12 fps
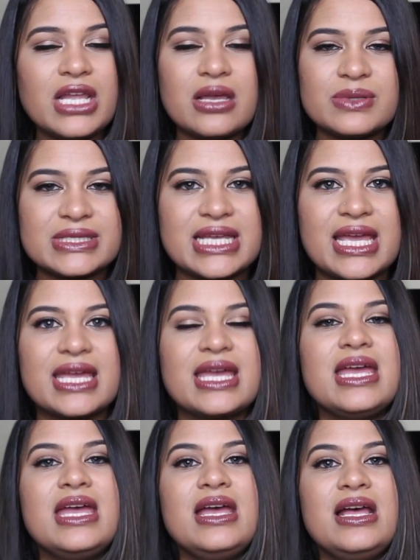I was like,
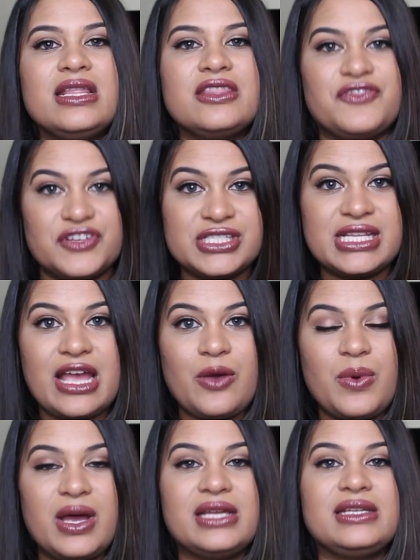the first thing
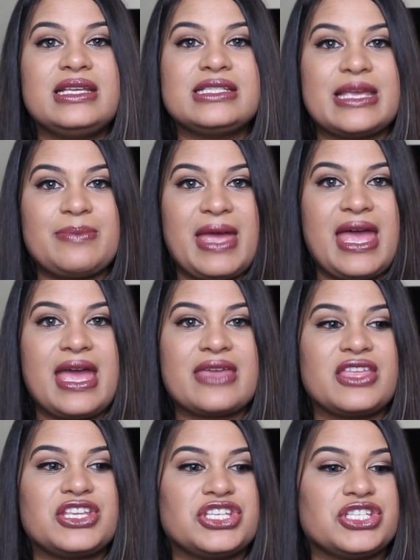I want is a
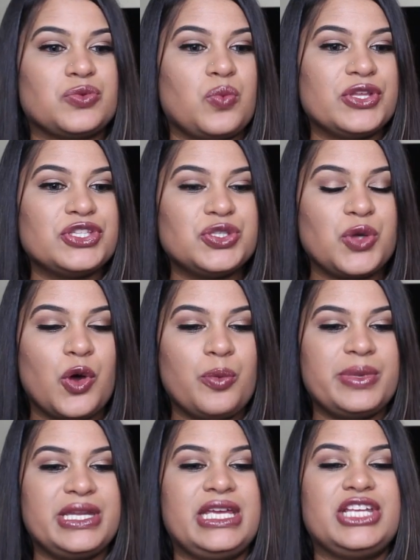bag that just once you
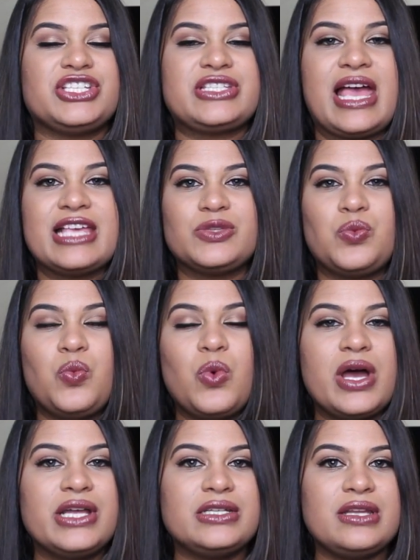open it, it just has
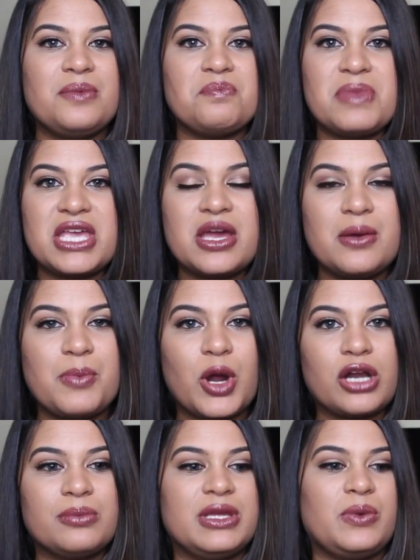one big
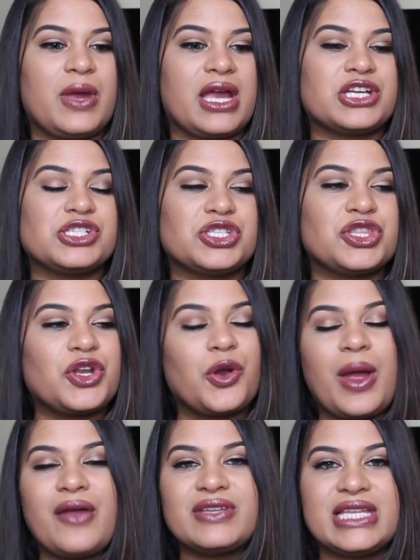compartment where I can just
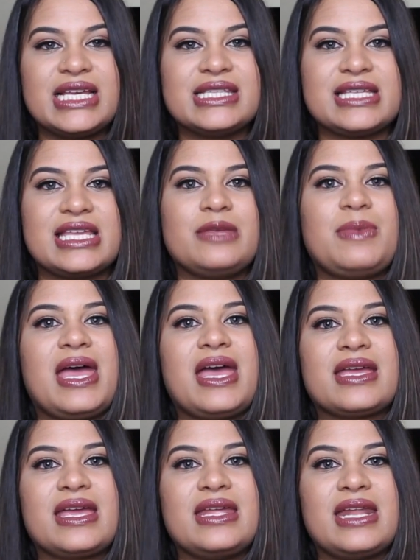throw everything inside the
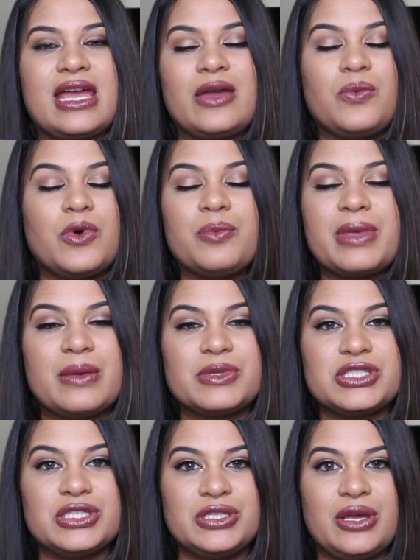bag and I won't be able
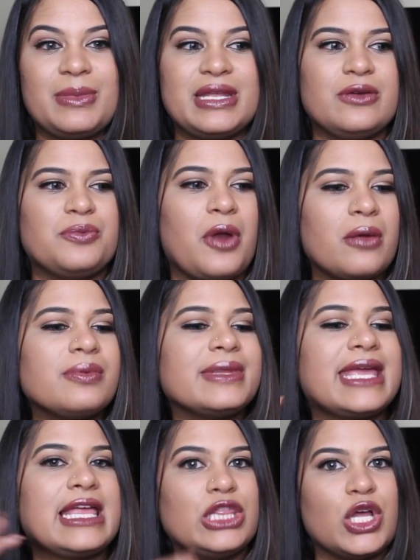to, I mean, it'll probably
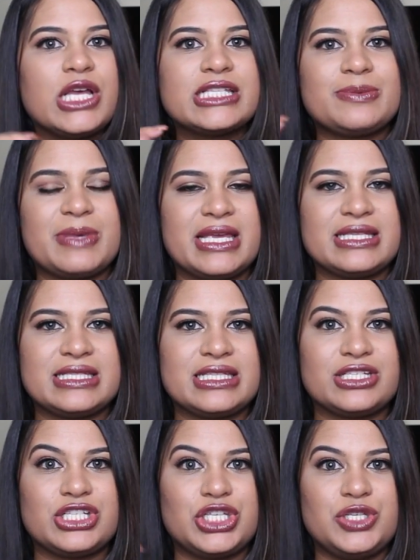get lost because it's
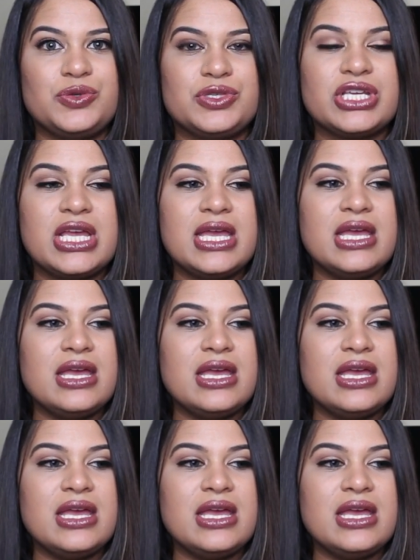such a huge